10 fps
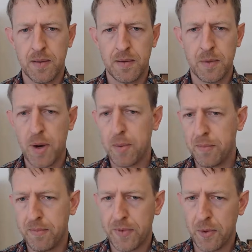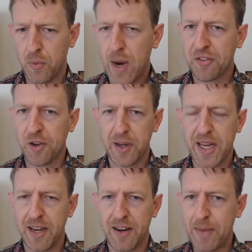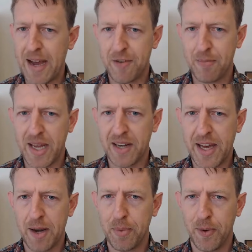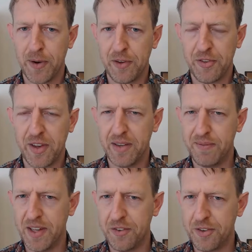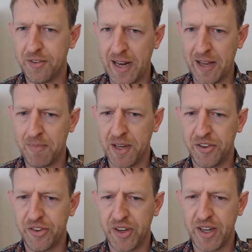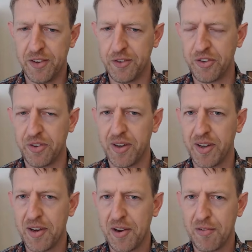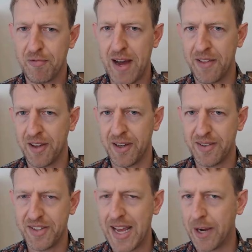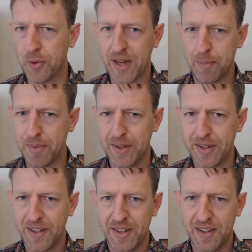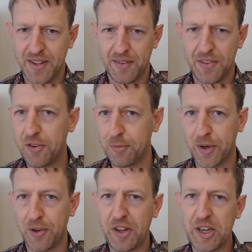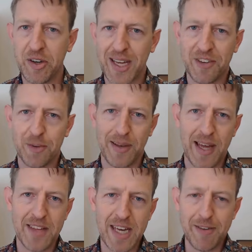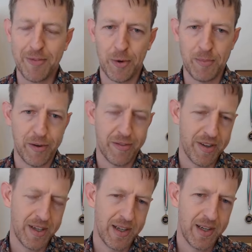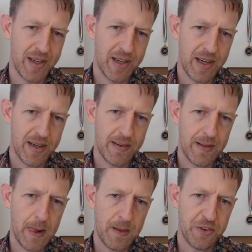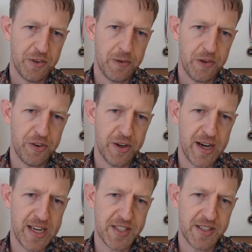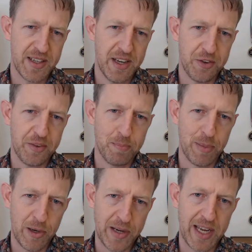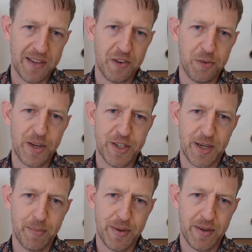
The problem that white's got here, apart from being down a pawn, is that his development is rather tangled up. This is because he didn't get to play the e4 move. So this knight is blocking this bishop.